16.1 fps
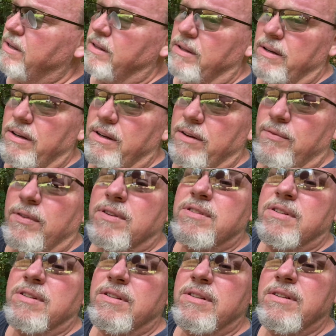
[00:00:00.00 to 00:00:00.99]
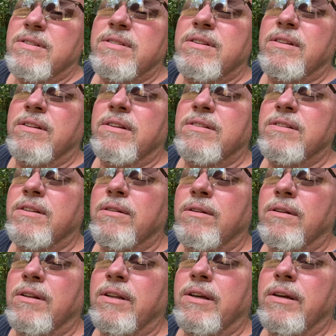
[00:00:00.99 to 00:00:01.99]
The difference is this little
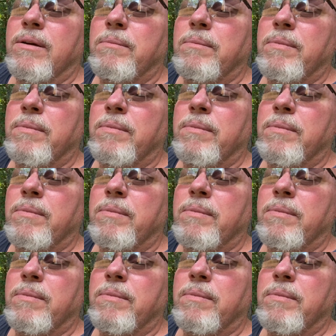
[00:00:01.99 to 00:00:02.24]
lip.